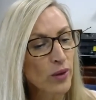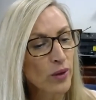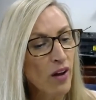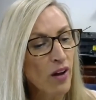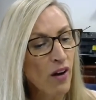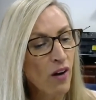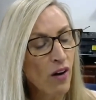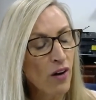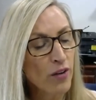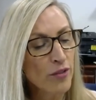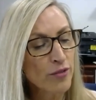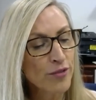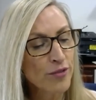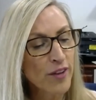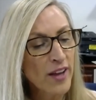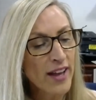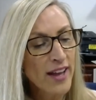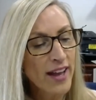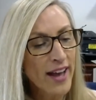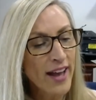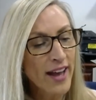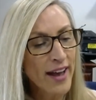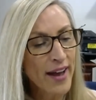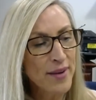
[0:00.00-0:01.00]
of
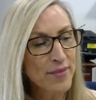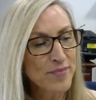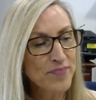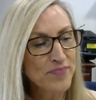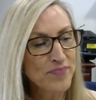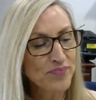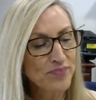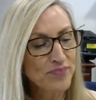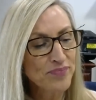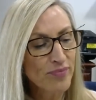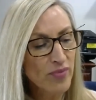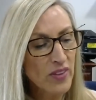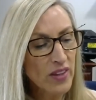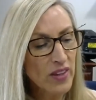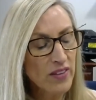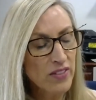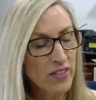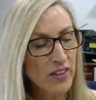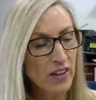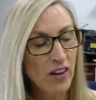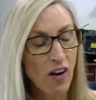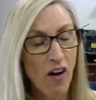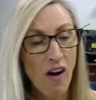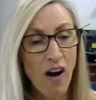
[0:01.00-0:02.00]

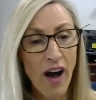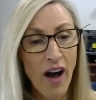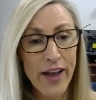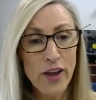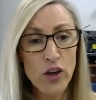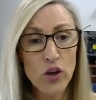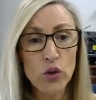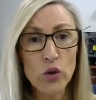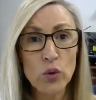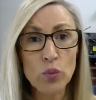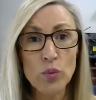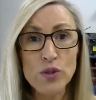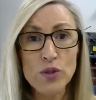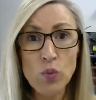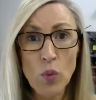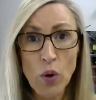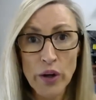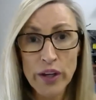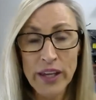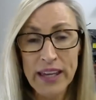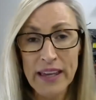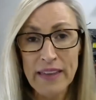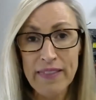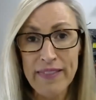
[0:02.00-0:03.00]
the guy who was
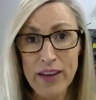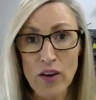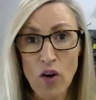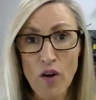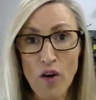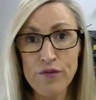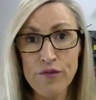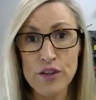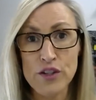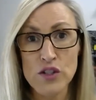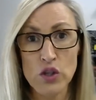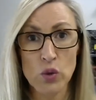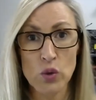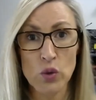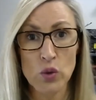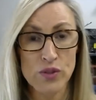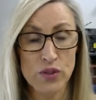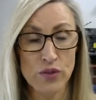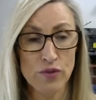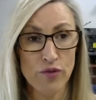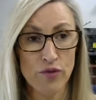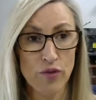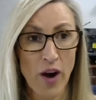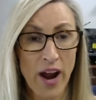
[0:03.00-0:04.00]
working in the office who was
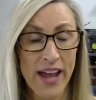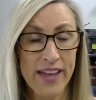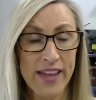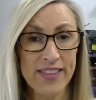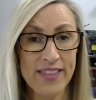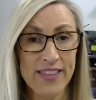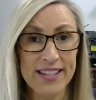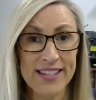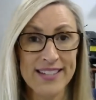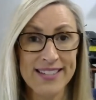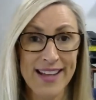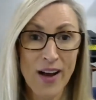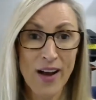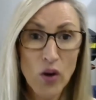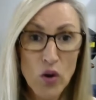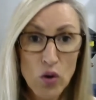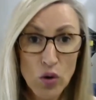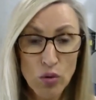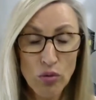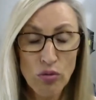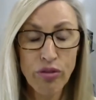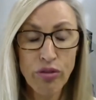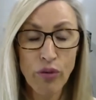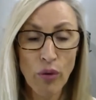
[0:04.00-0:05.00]
afraid that his
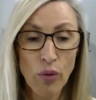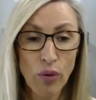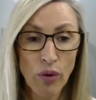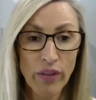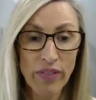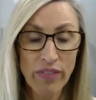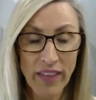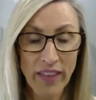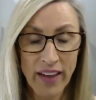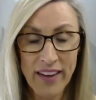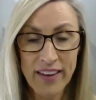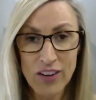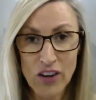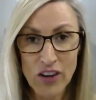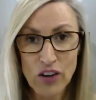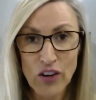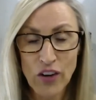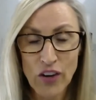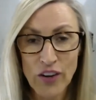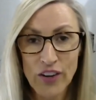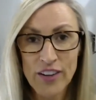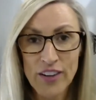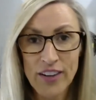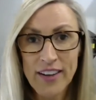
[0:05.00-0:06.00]
uncle thought that,
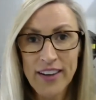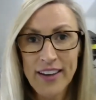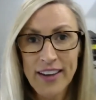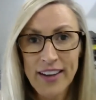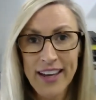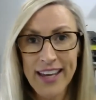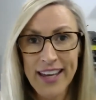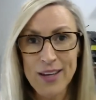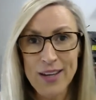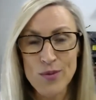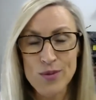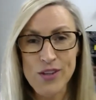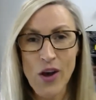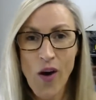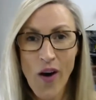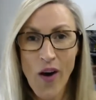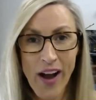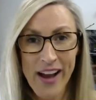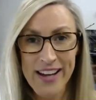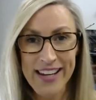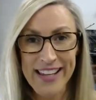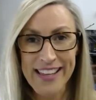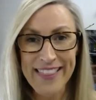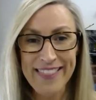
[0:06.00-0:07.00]
he was
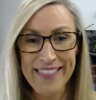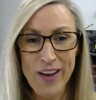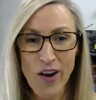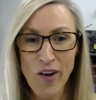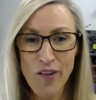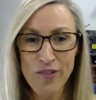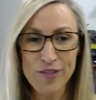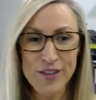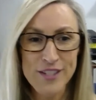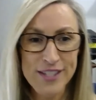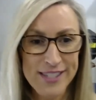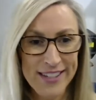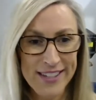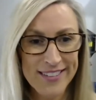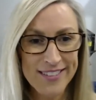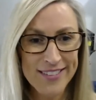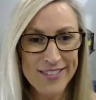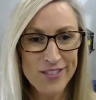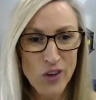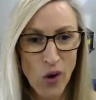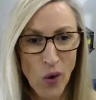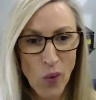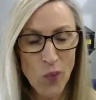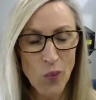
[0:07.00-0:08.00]
hiding in the office
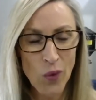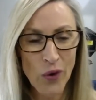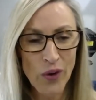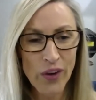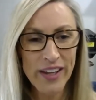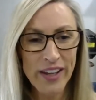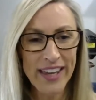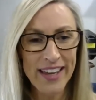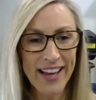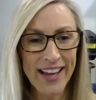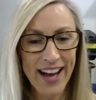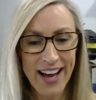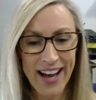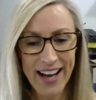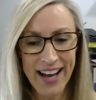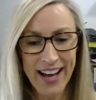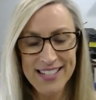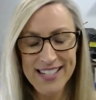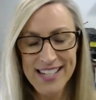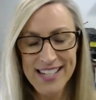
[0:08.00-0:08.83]
and not working hard.